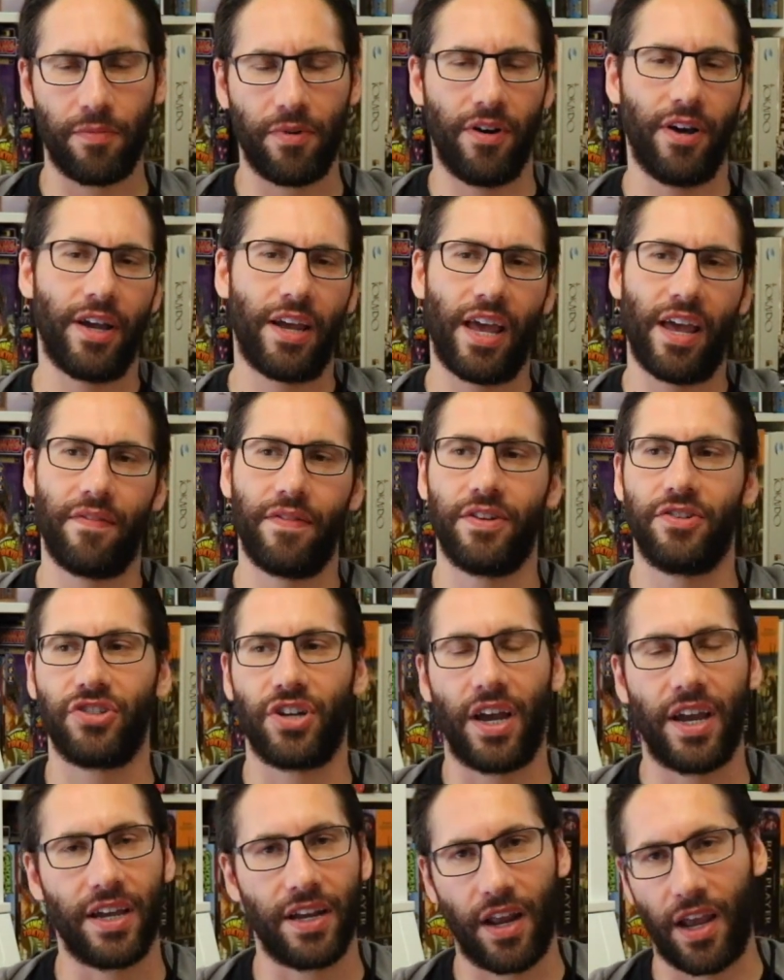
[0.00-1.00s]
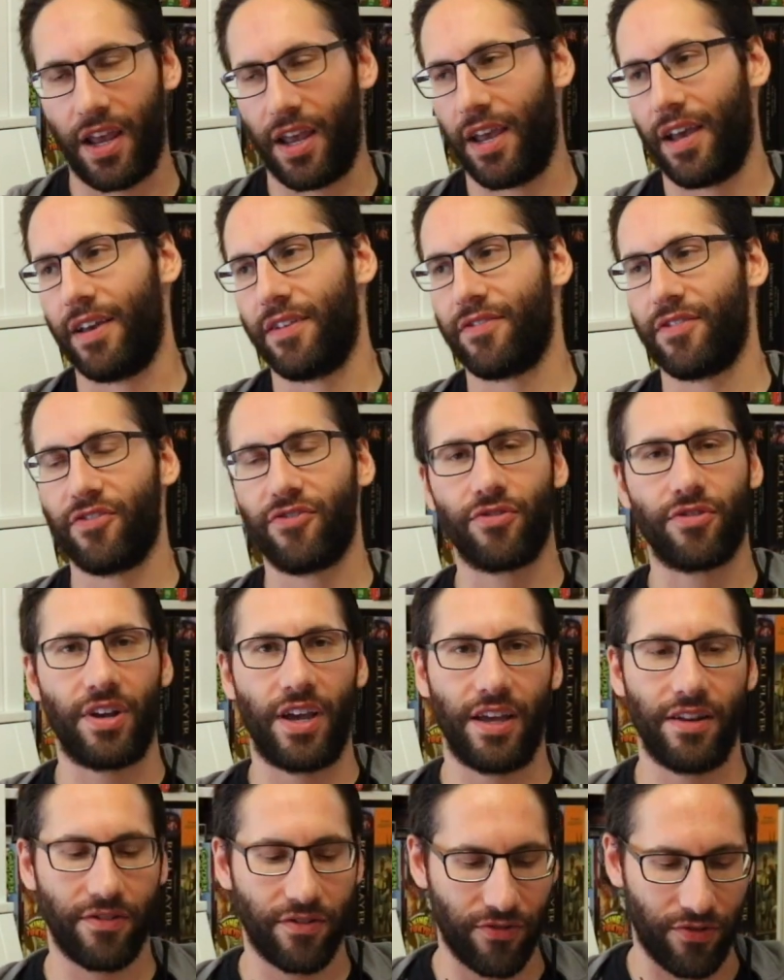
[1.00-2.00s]
but like having giant hands and sort of
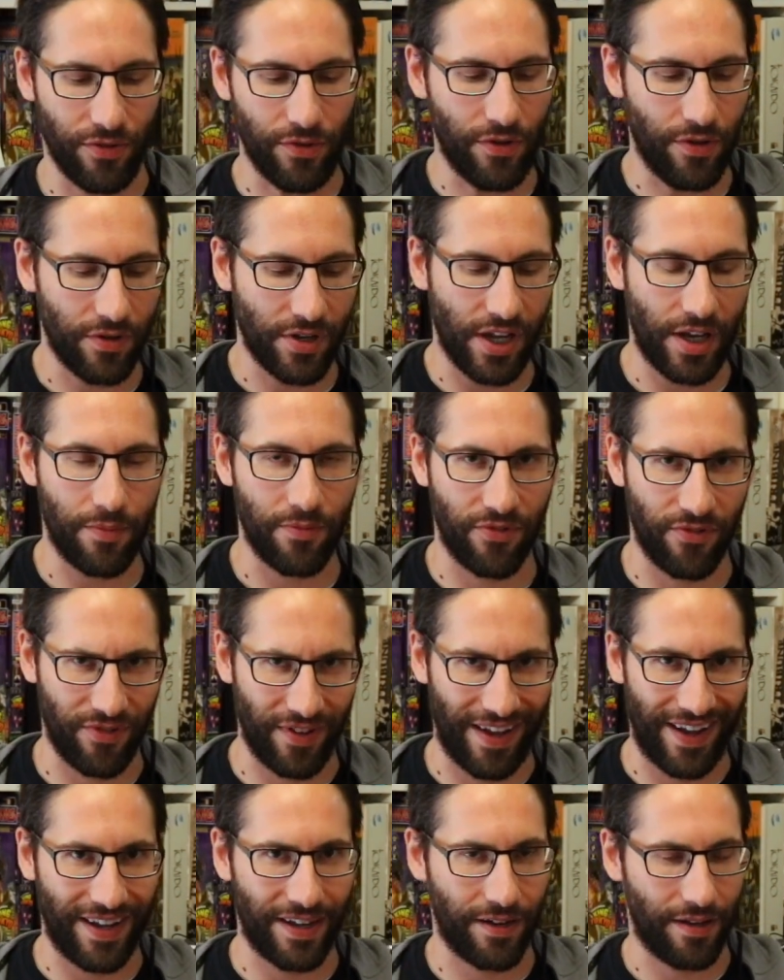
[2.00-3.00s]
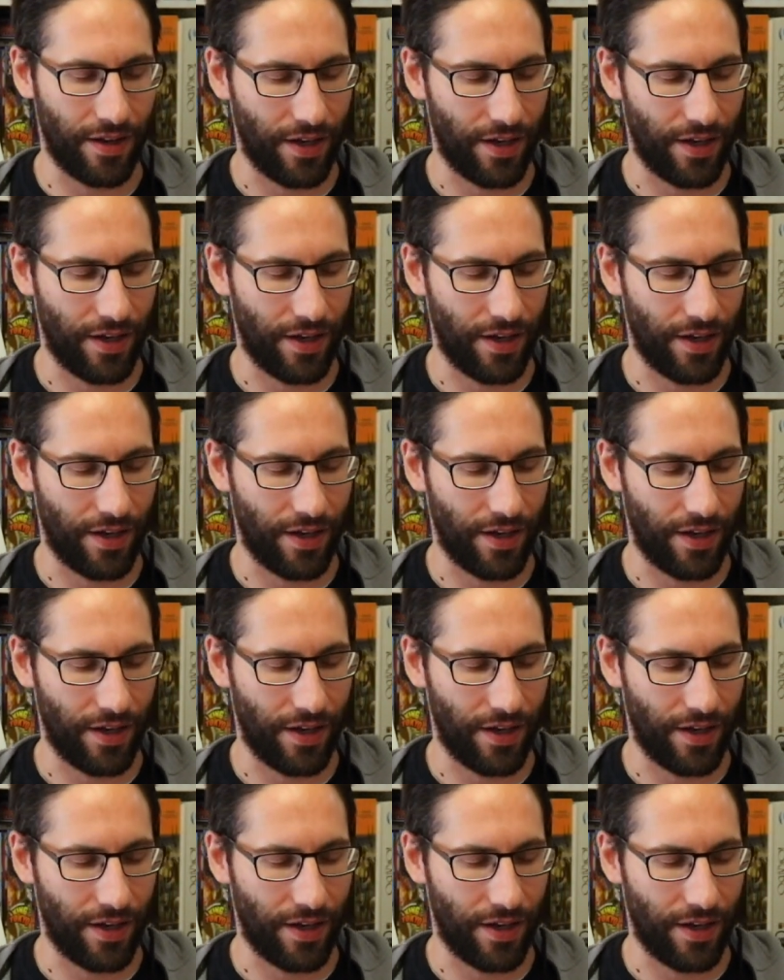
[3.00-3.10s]
endless Uno games is not